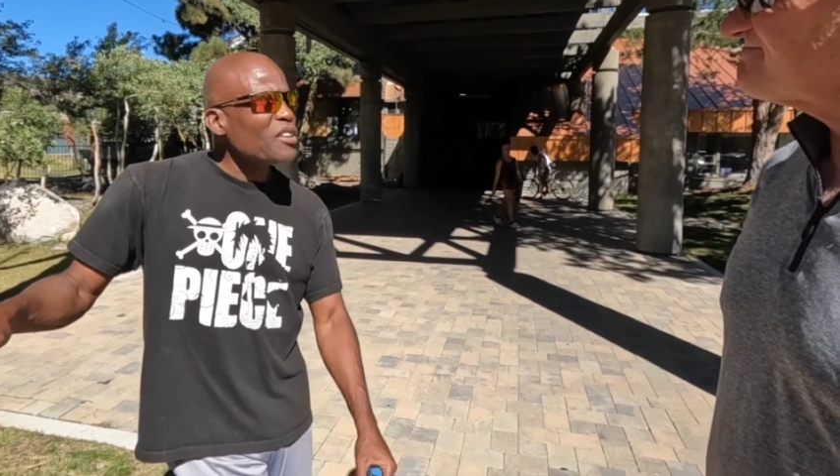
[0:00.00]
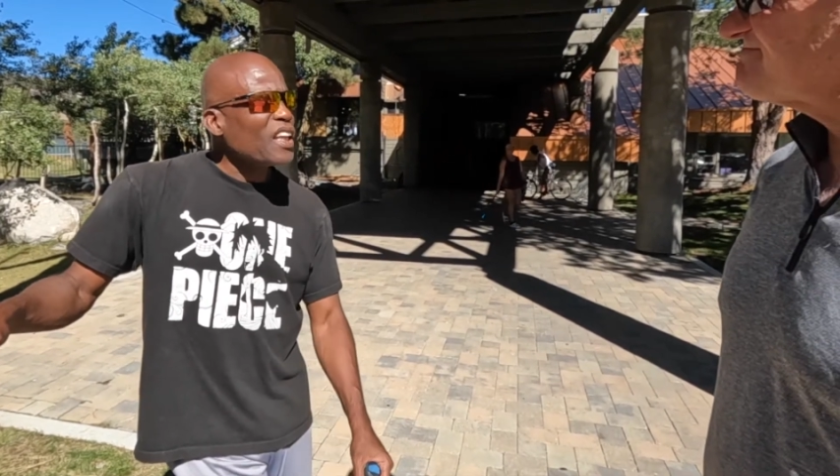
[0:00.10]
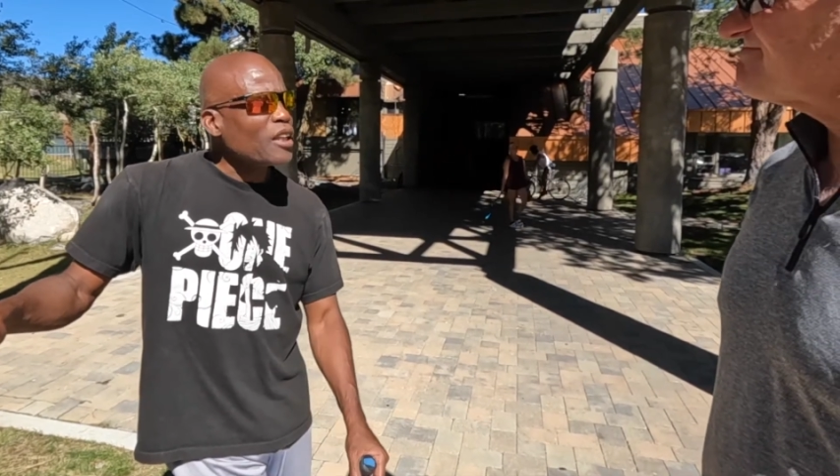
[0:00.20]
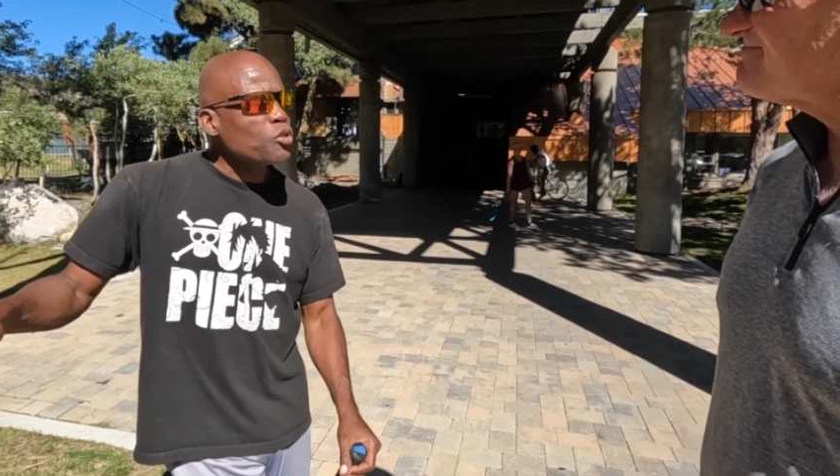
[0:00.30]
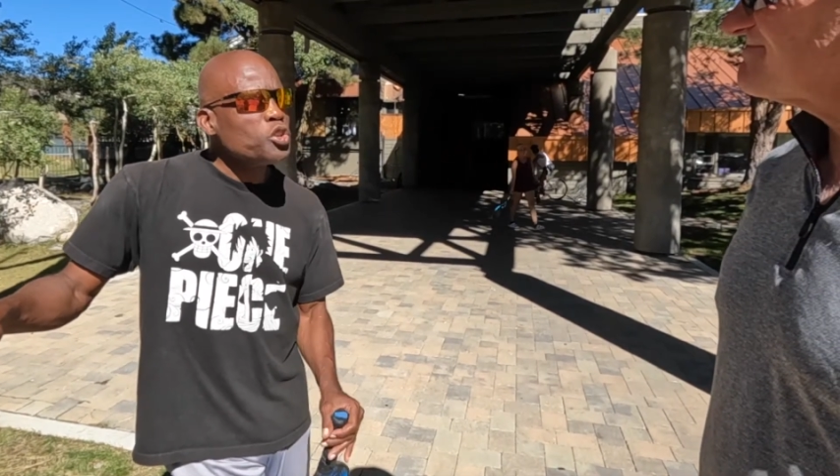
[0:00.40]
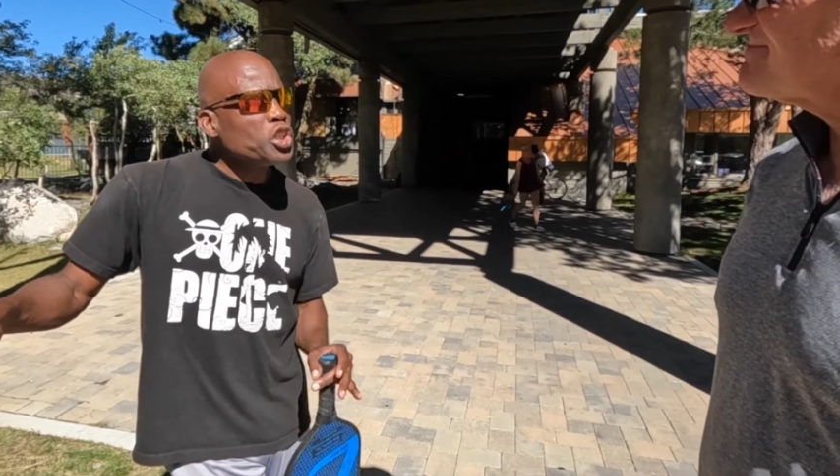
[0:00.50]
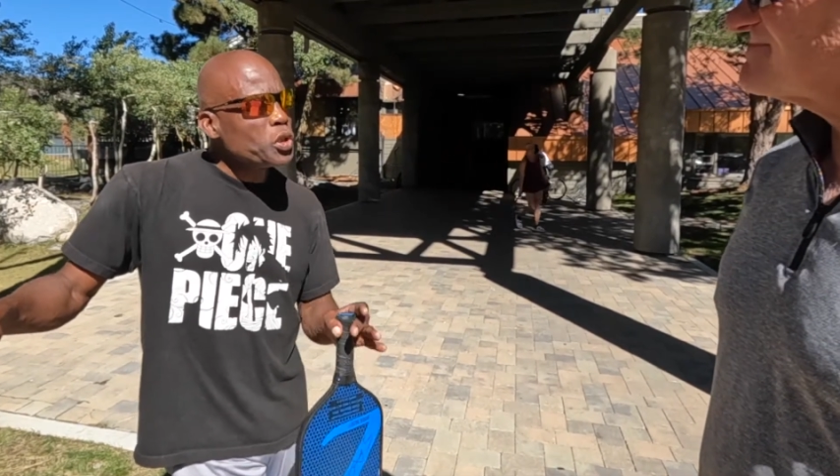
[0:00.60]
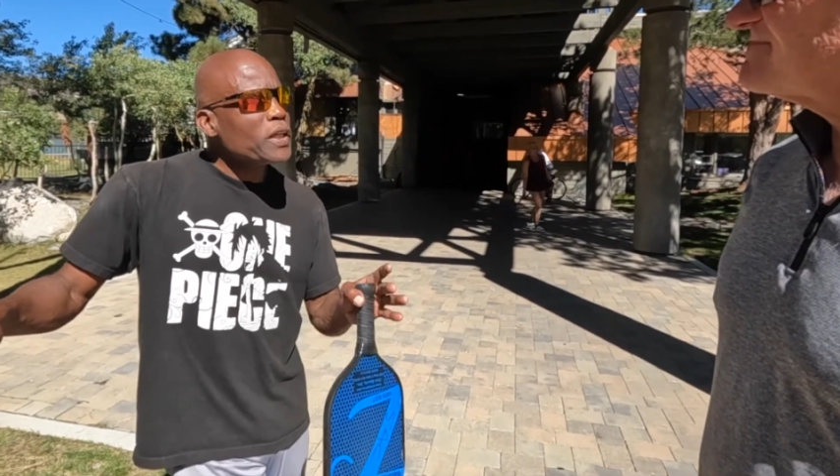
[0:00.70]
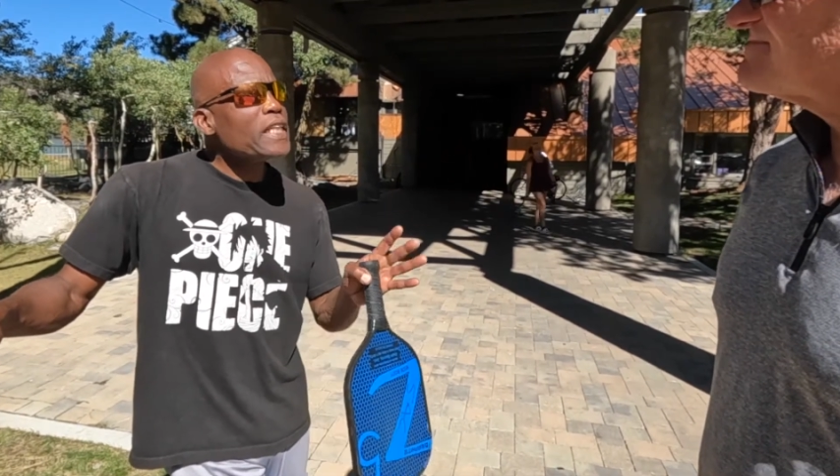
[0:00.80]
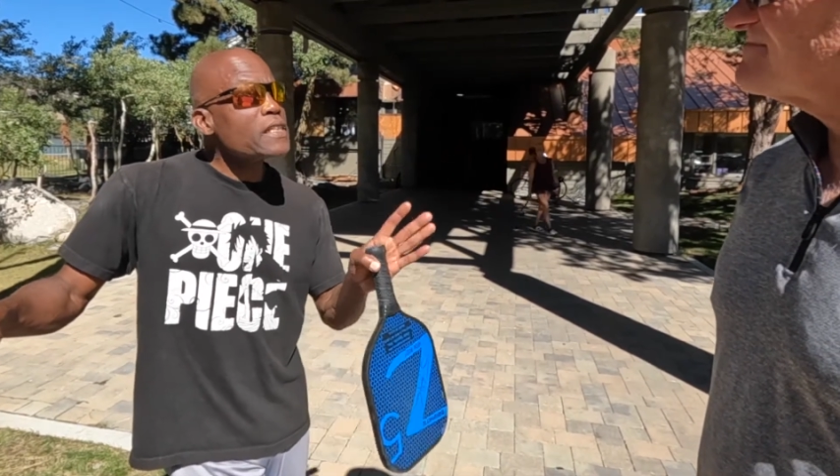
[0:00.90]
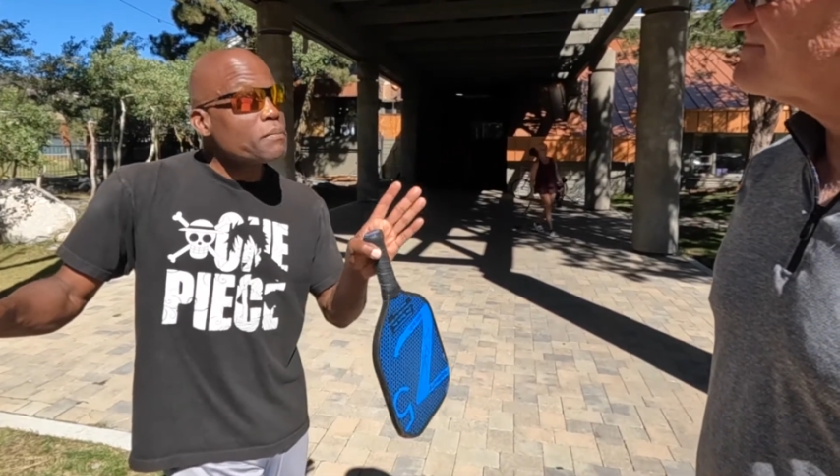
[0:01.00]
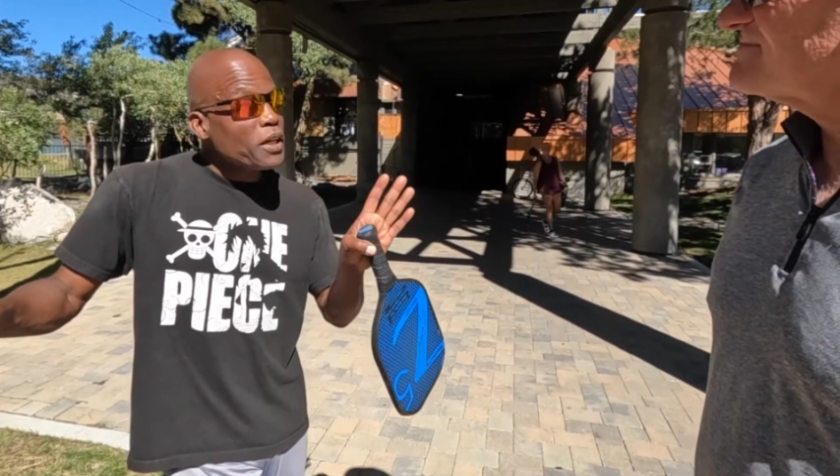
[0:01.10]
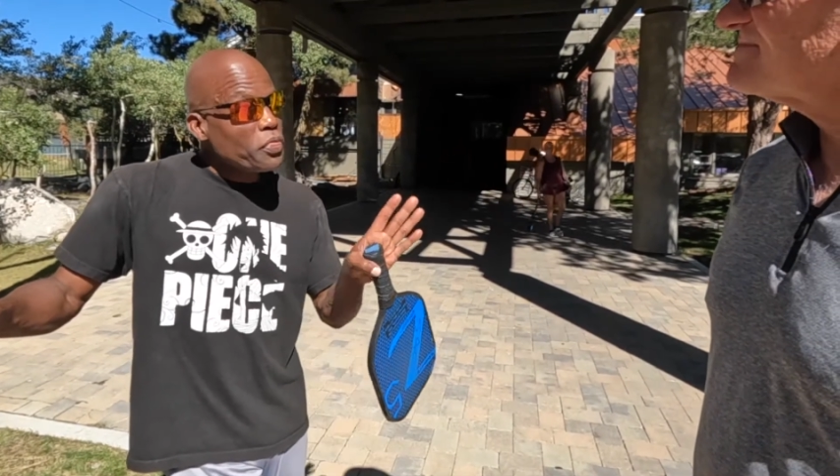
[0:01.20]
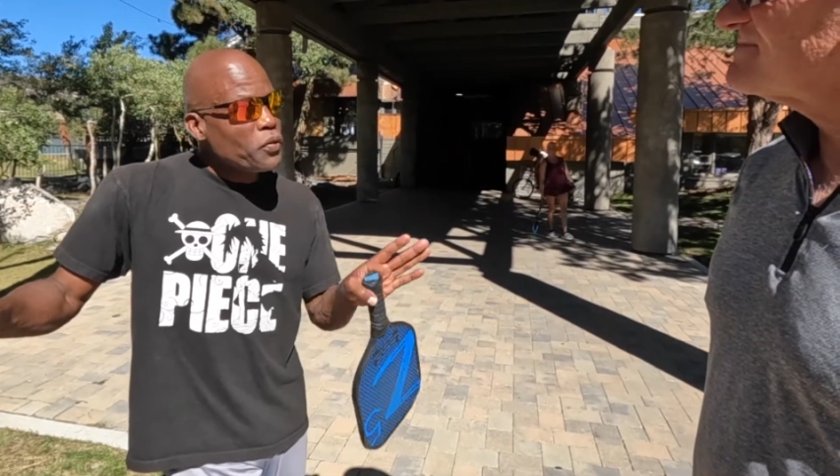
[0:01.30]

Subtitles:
like to join it's about